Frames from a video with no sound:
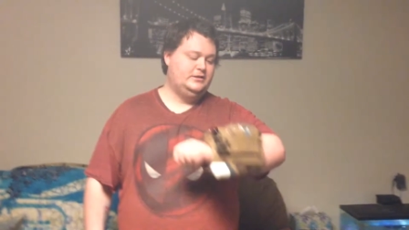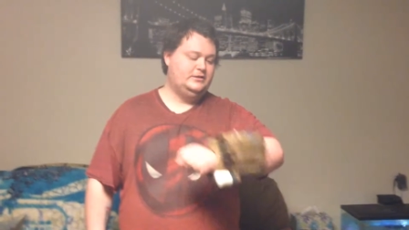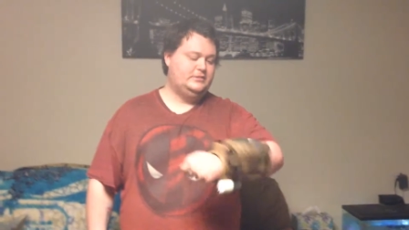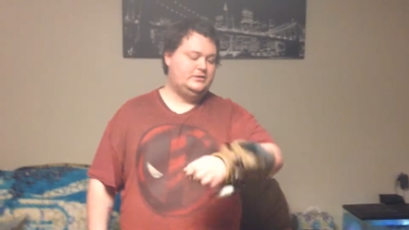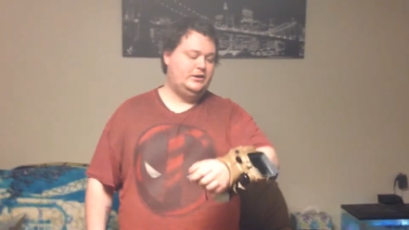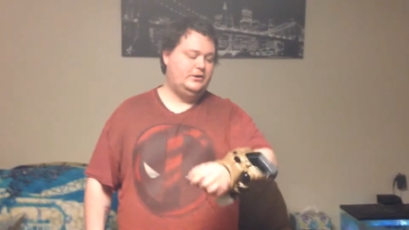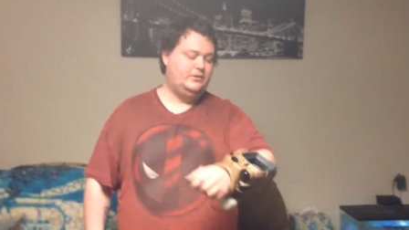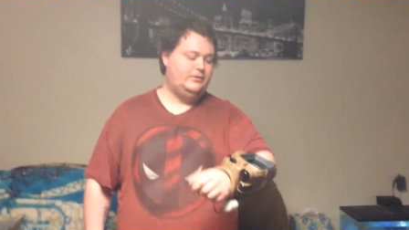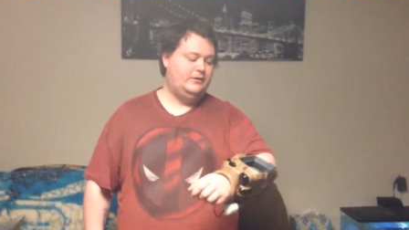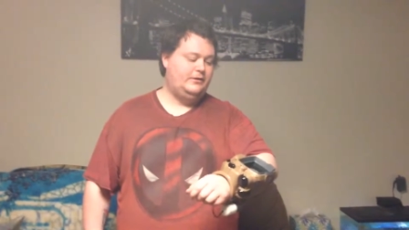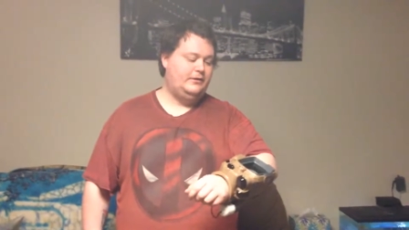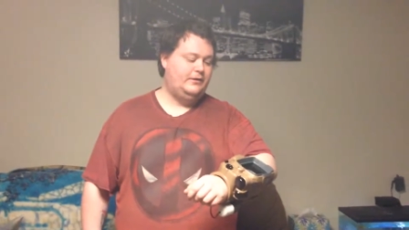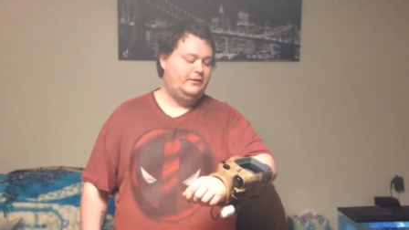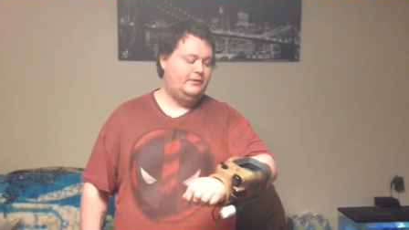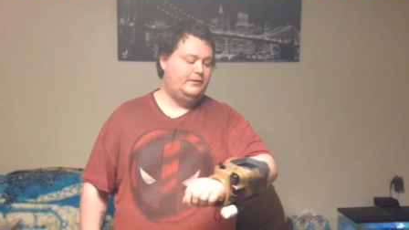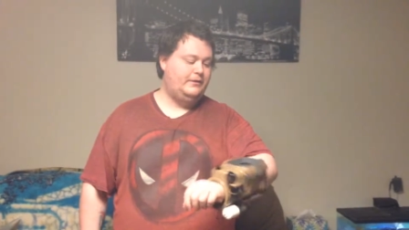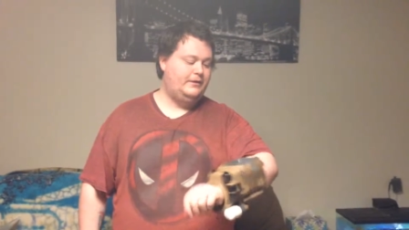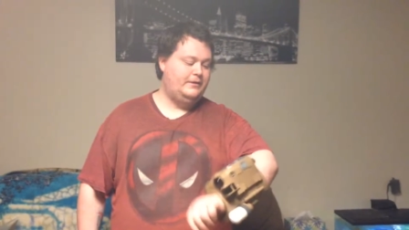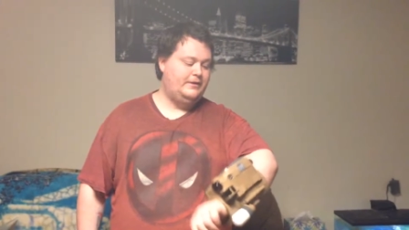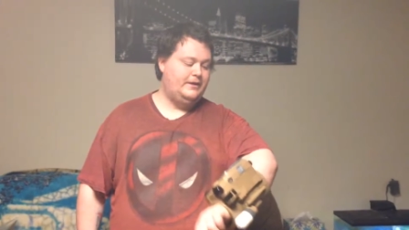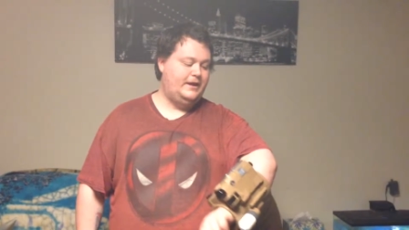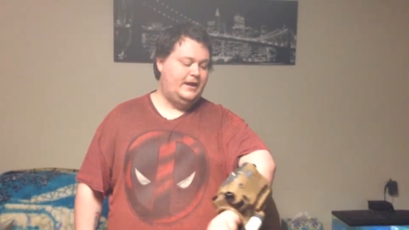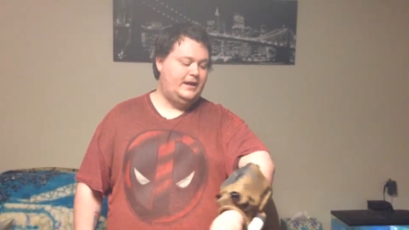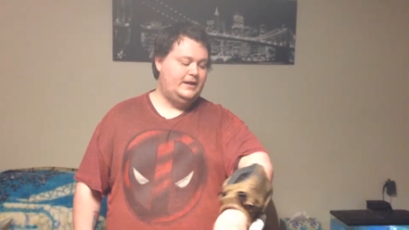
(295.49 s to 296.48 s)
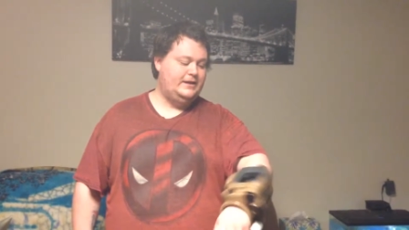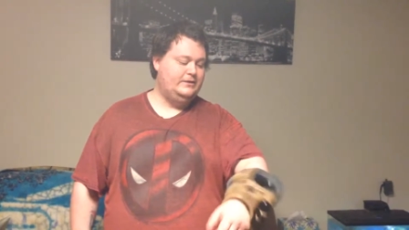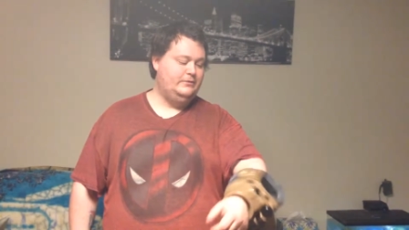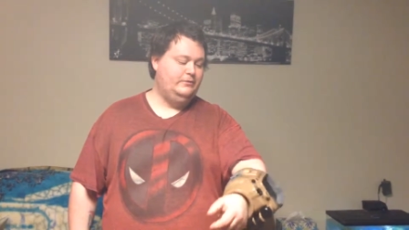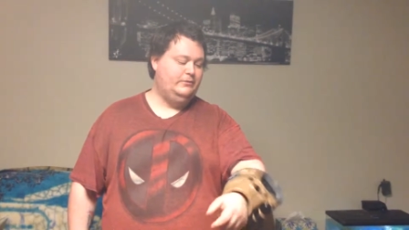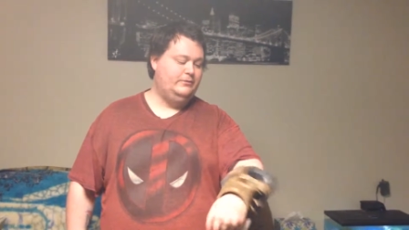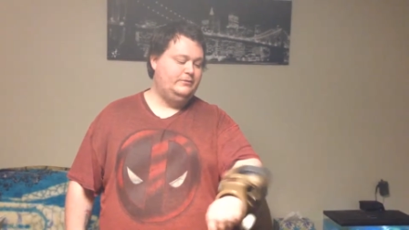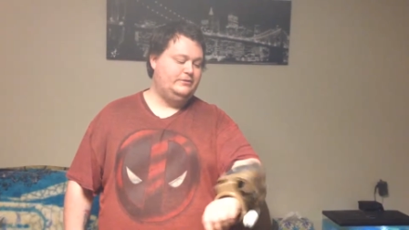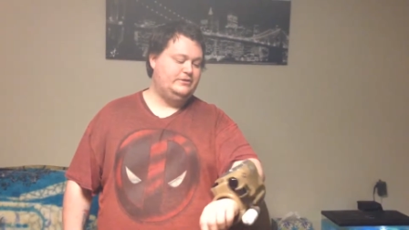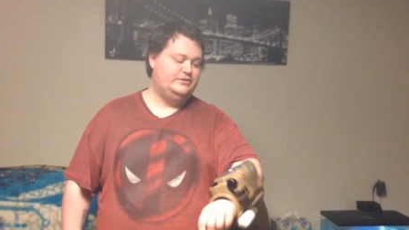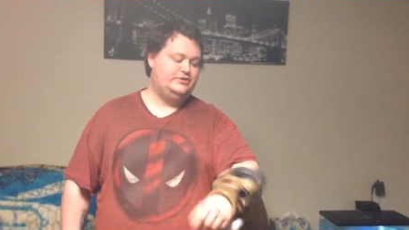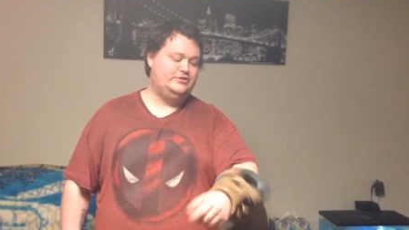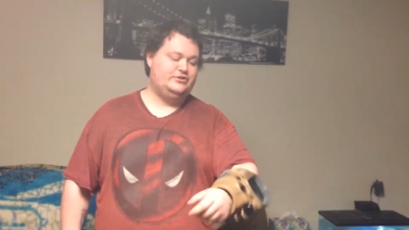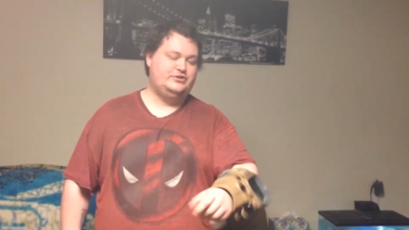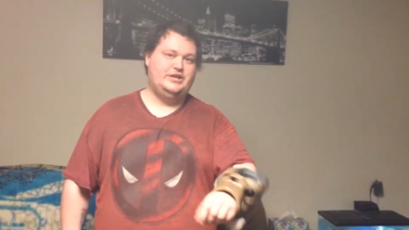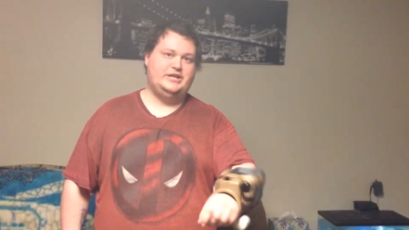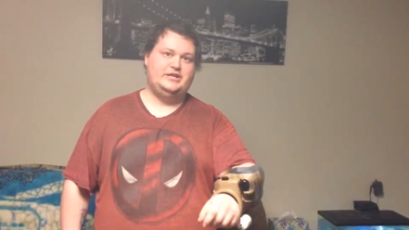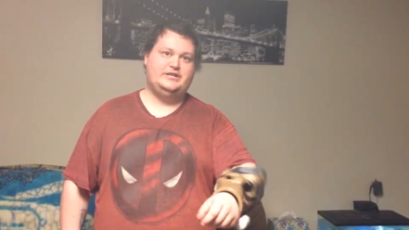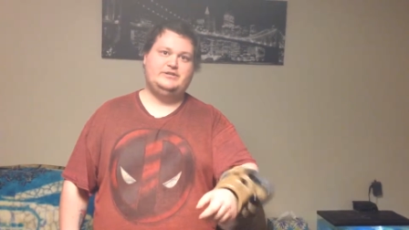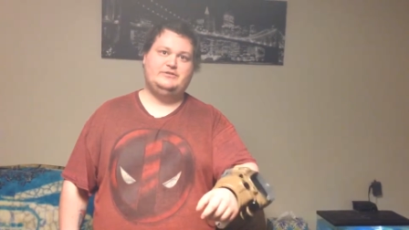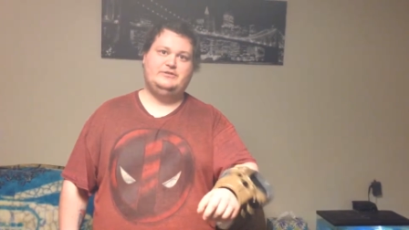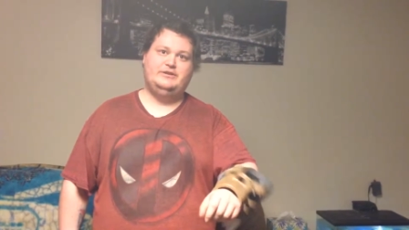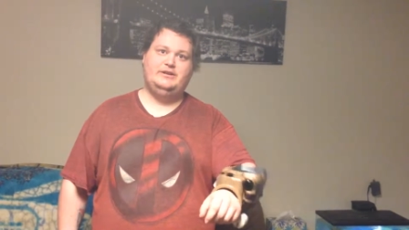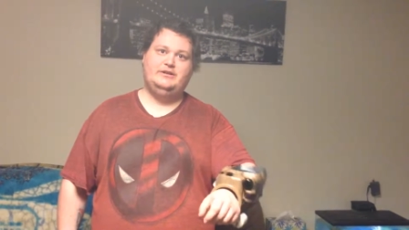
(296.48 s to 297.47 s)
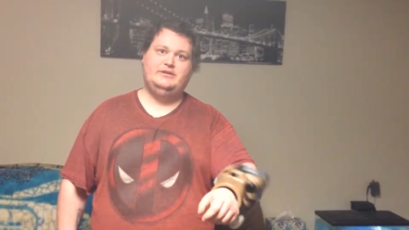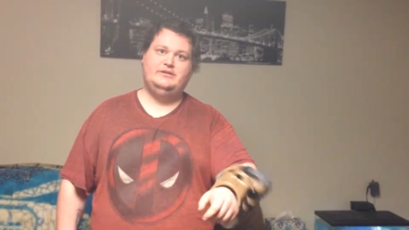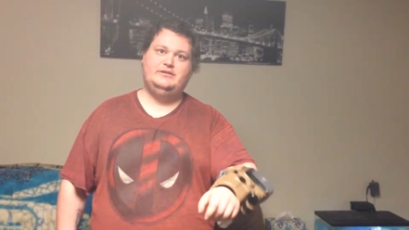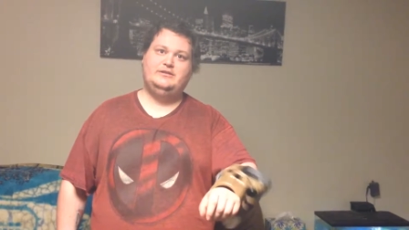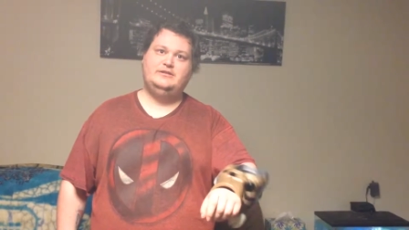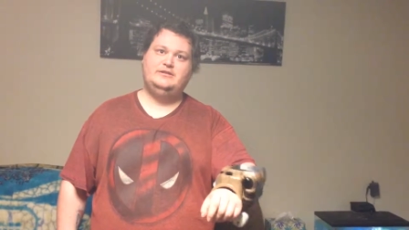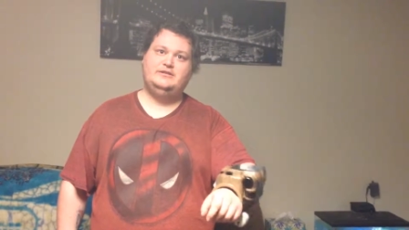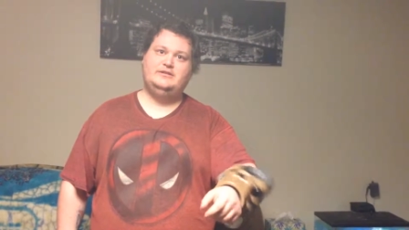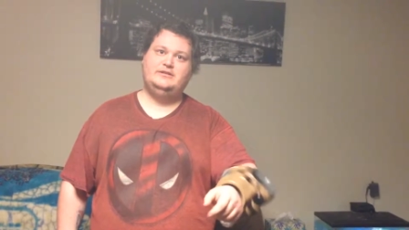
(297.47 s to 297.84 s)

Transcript: So that oh shakes it. Up.